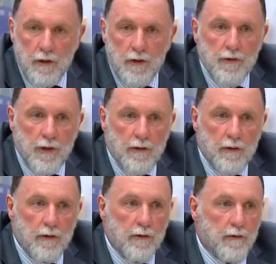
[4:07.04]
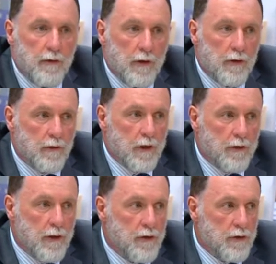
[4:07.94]
is that the
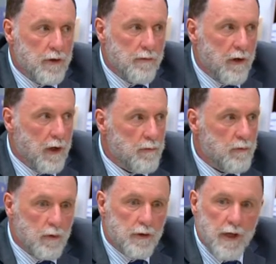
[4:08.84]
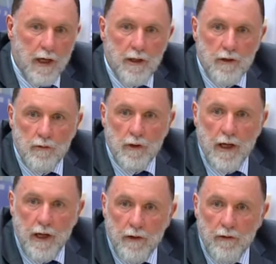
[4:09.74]
conditions developed would take into
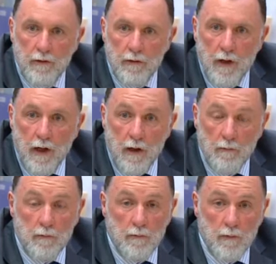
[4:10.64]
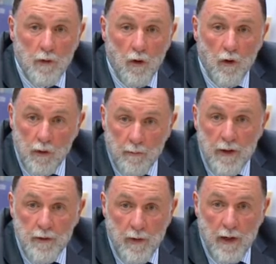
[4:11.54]
account all the
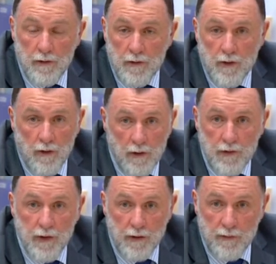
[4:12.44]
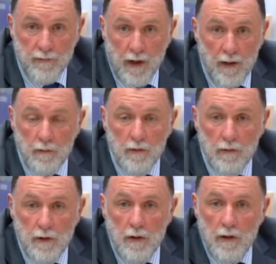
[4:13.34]
best practice science that's available.
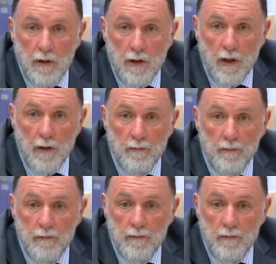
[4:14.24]
And